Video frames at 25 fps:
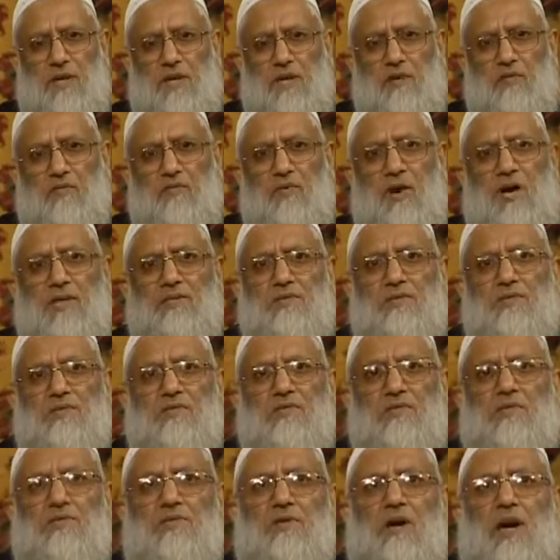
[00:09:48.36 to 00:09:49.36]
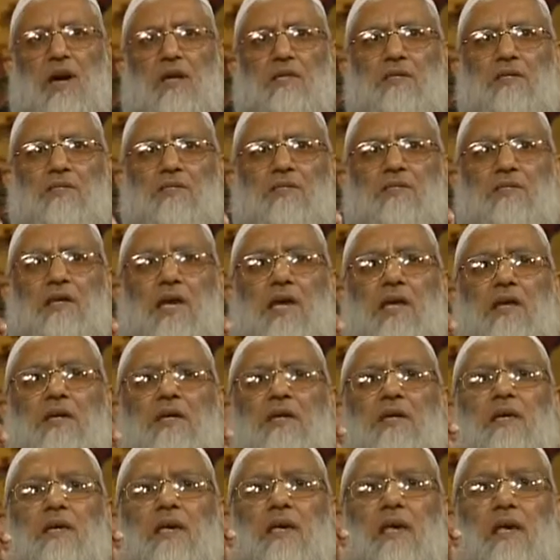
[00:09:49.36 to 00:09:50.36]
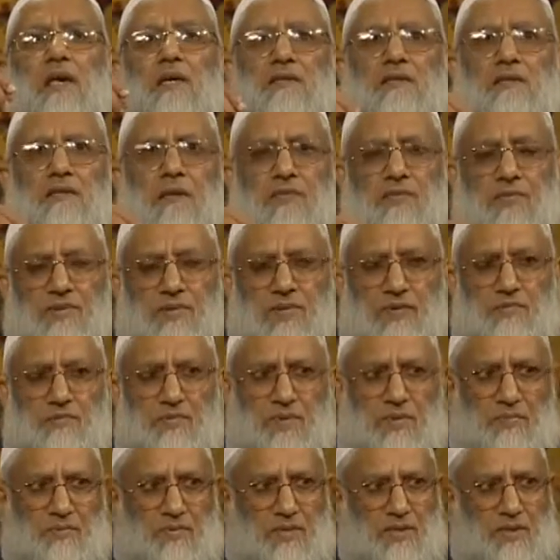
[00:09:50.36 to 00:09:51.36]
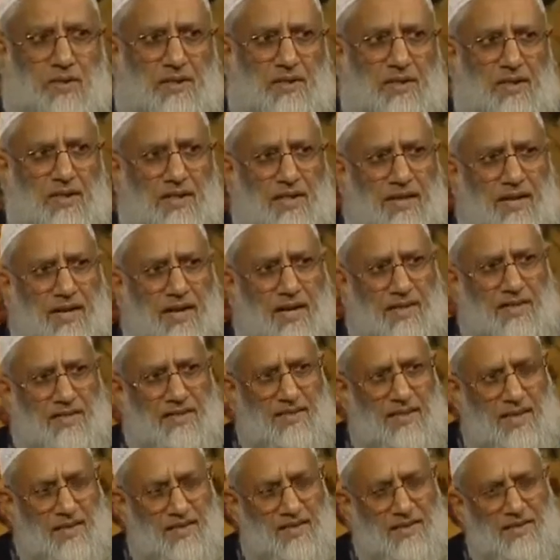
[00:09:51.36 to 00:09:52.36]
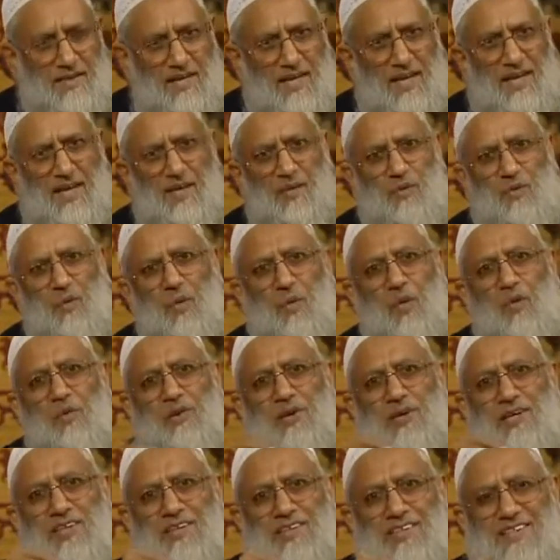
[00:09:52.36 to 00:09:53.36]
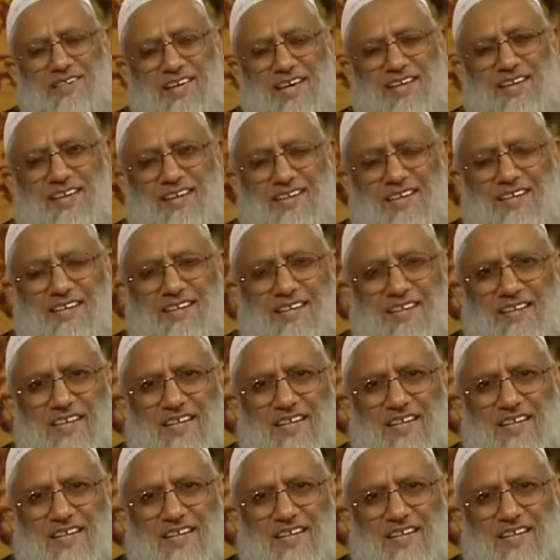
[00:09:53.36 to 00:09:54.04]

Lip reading: once you start saying ill of other people, and then and only then